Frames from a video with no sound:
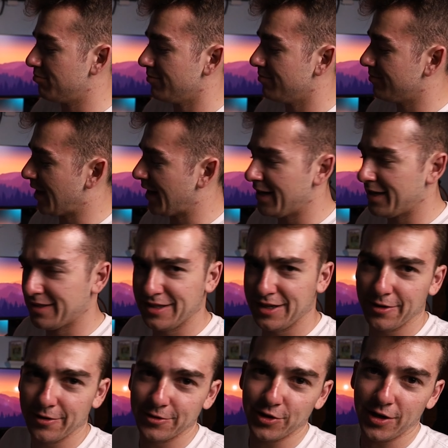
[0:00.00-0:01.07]
kind of
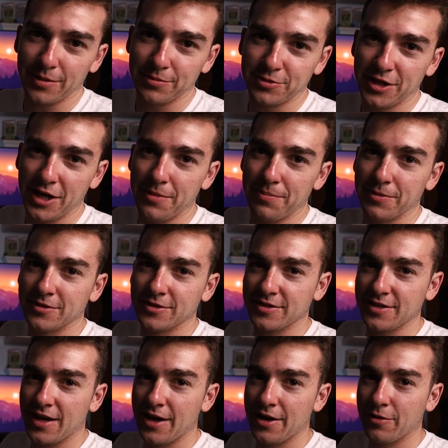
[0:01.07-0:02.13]
teardrop shape and
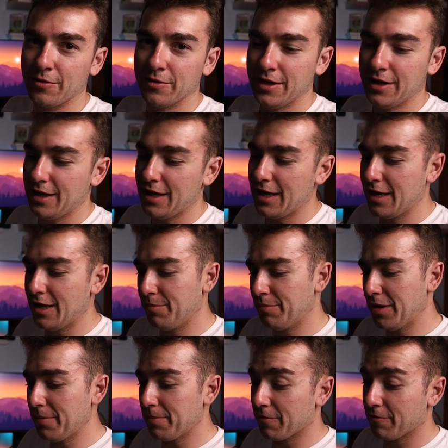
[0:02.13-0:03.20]
style and
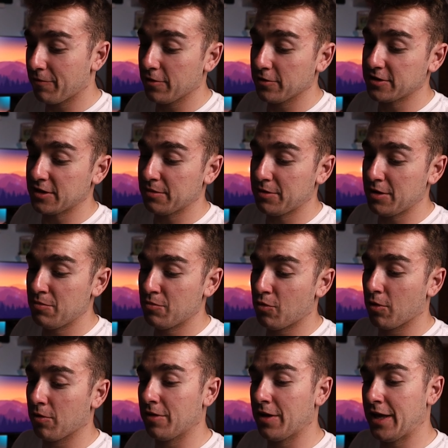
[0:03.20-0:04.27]
might prefer something
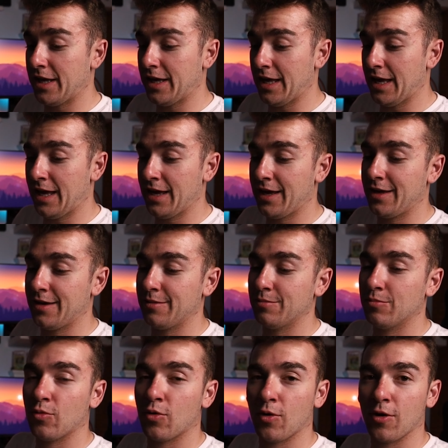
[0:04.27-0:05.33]
more like a
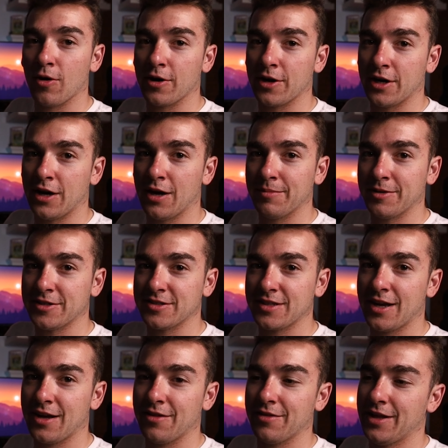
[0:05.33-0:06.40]
more ergonomic
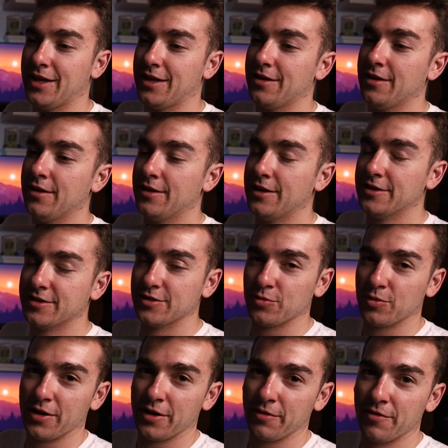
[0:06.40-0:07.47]
style. Like this is
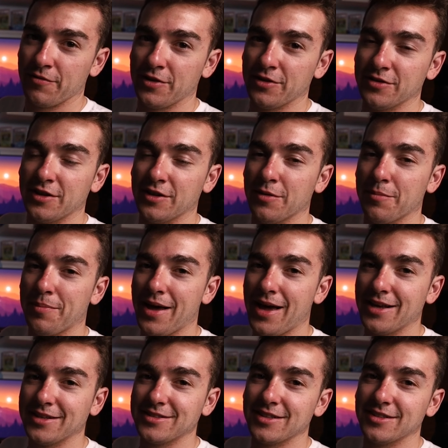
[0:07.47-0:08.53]
one I reviewed in the
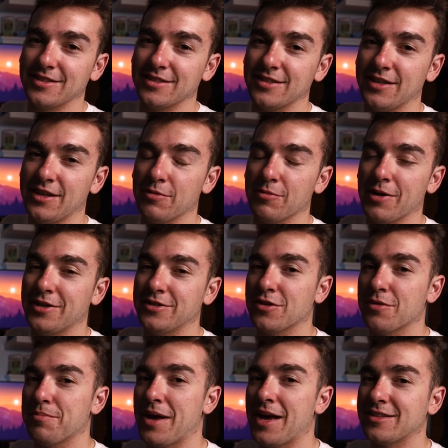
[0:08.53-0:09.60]
past. This is the
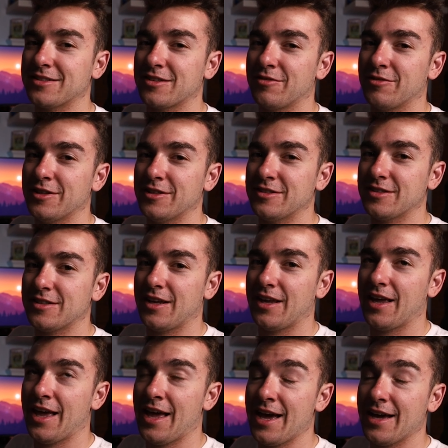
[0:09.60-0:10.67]
Razer Basculus
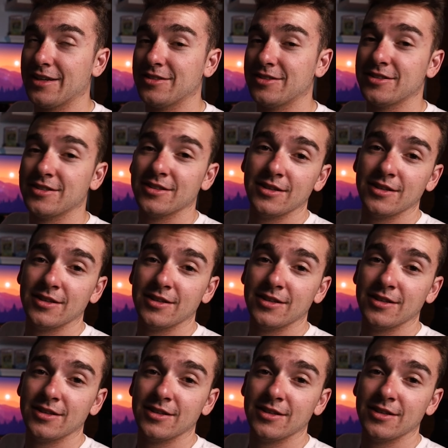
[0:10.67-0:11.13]
X.